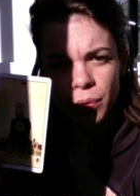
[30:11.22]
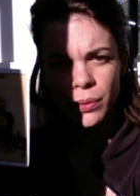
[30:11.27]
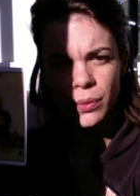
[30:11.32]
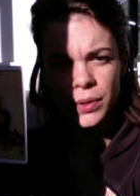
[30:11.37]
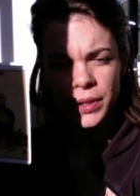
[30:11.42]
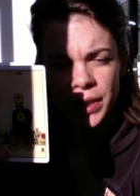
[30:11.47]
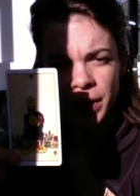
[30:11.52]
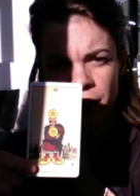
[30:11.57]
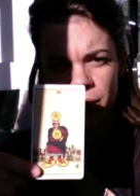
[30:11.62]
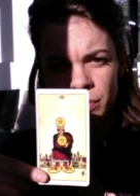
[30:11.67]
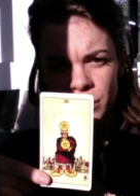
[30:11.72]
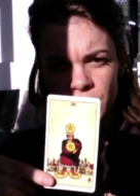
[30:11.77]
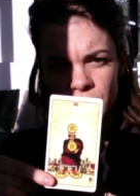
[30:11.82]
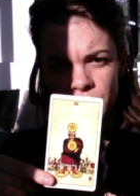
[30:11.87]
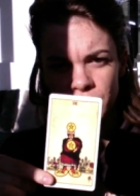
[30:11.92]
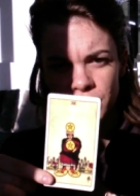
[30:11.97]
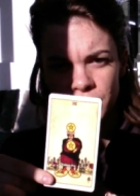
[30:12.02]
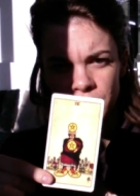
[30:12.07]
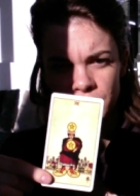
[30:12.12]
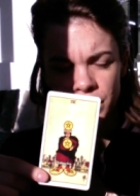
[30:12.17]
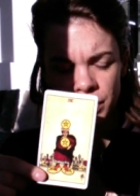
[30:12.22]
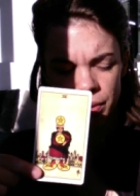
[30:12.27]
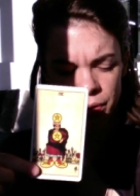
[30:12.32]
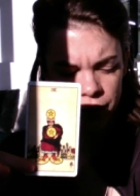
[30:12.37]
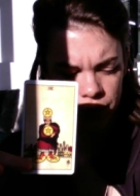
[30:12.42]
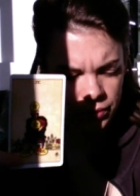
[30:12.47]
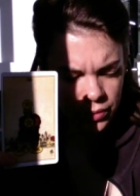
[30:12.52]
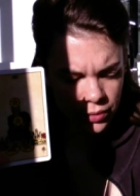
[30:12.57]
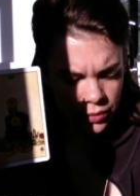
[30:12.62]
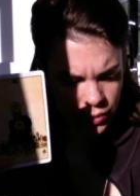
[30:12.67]
holding on to, you
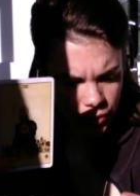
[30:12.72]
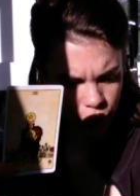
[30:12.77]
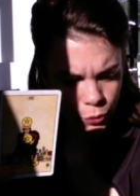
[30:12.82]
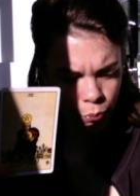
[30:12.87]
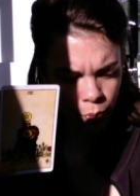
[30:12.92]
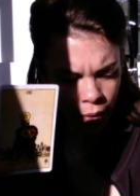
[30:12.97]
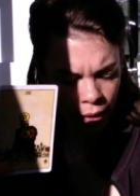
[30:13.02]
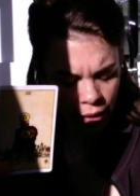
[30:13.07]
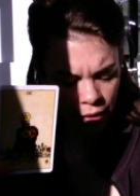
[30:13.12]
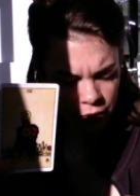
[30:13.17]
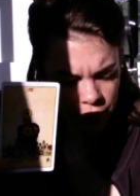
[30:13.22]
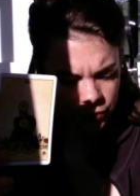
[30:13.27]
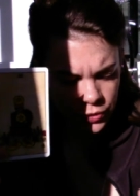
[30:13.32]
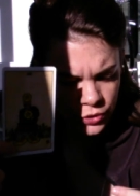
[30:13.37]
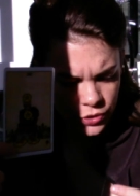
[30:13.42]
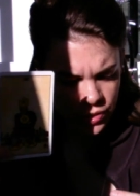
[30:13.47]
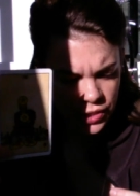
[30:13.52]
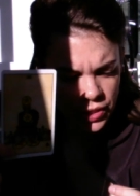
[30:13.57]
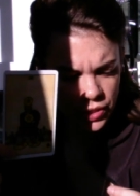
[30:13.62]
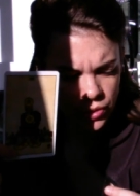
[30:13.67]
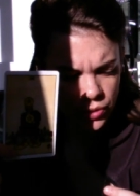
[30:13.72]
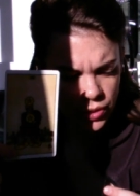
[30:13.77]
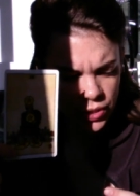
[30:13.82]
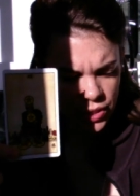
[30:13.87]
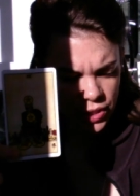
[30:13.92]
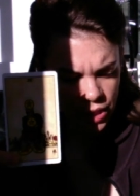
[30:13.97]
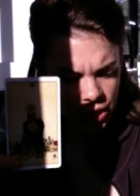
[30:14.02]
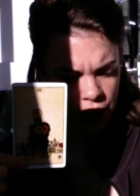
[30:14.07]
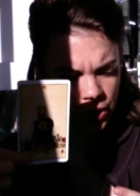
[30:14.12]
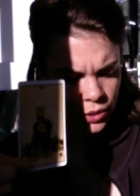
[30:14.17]
know, your wealth, your
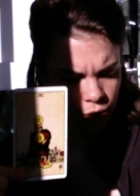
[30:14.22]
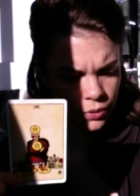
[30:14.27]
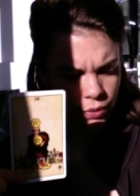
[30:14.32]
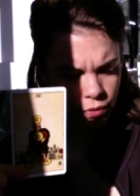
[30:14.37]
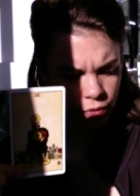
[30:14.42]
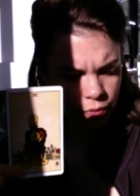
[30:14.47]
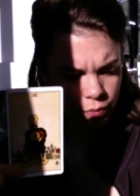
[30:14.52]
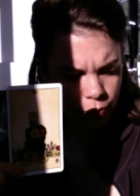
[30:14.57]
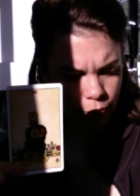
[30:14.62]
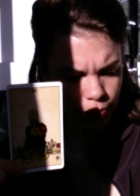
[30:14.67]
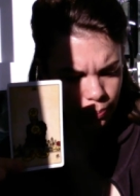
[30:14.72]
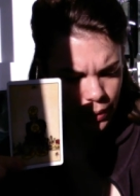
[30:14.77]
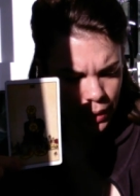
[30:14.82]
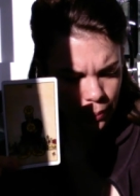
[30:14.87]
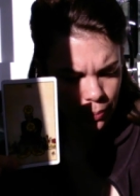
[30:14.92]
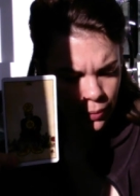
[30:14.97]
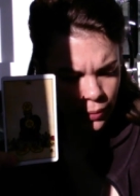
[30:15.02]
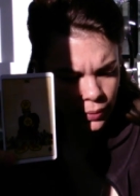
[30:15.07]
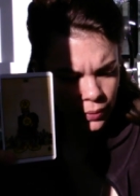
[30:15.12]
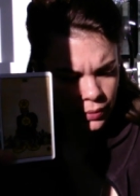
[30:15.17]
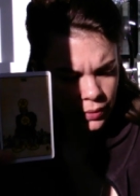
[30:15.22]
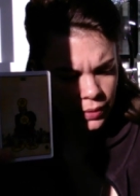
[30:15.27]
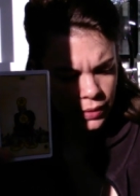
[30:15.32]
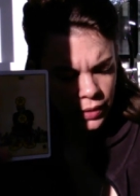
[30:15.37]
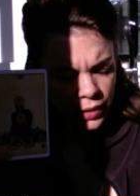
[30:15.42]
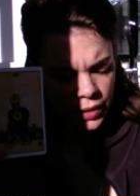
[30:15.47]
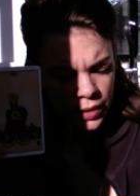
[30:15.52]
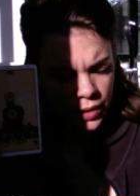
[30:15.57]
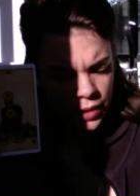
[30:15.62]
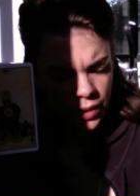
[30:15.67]
security, your people.
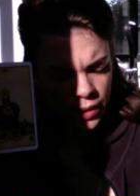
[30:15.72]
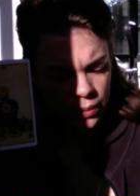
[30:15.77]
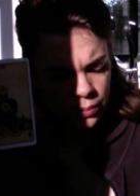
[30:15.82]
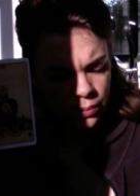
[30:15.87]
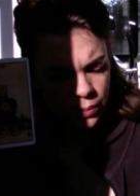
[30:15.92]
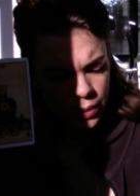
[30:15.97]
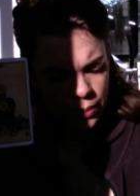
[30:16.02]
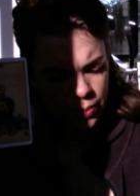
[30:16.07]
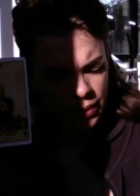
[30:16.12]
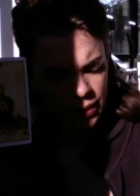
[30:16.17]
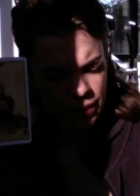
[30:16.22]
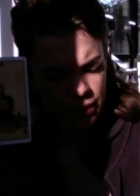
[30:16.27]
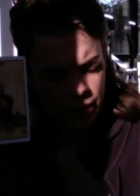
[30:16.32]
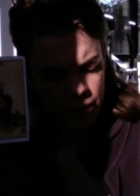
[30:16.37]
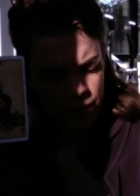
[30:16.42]
Maybe